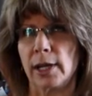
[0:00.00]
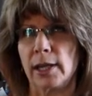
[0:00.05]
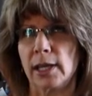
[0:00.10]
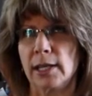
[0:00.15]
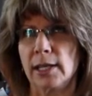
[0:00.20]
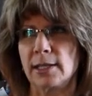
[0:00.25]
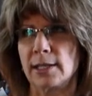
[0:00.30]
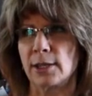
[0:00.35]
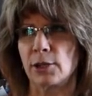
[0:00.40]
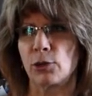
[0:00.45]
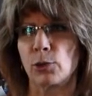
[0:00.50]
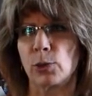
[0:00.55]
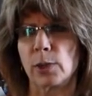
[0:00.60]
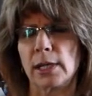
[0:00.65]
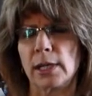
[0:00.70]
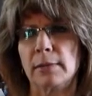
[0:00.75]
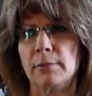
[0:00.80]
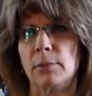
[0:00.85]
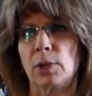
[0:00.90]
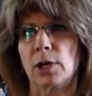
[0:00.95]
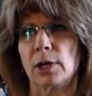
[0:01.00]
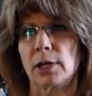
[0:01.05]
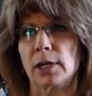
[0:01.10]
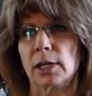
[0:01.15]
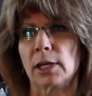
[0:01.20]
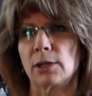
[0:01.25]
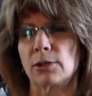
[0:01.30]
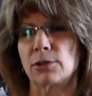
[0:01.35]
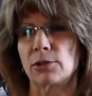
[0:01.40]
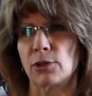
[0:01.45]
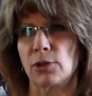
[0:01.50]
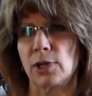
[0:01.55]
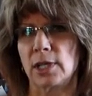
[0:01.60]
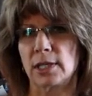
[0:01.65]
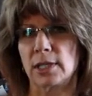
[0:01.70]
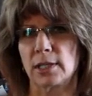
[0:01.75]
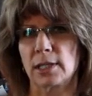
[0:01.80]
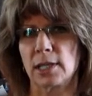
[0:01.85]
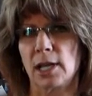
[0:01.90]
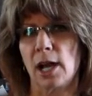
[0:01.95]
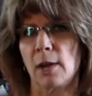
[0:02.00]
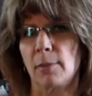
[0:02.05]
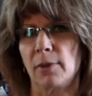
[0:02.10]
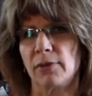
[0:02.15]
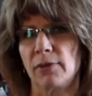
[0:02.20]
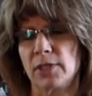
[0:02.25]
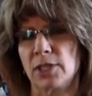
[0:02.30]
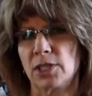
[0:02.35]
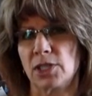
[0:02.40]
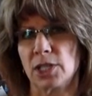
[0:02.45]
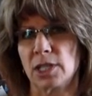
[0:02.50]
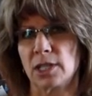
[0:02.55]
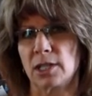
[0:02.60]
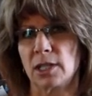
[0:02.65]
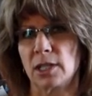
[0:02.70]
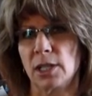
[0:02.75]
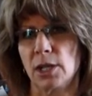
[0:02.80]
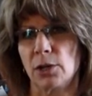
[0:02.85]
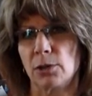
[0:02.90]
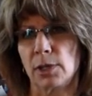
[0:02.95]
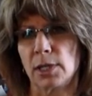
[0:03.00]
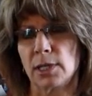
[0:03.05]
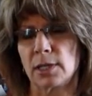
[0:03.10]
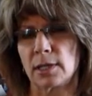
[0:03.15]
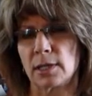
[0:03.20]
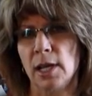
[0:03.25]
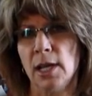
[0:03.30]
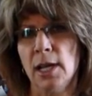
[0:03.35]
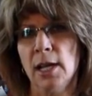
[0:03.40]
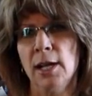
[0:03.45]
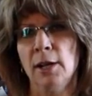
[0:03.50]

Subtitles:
I think it's a green bar that goes across the top if it's just a notice.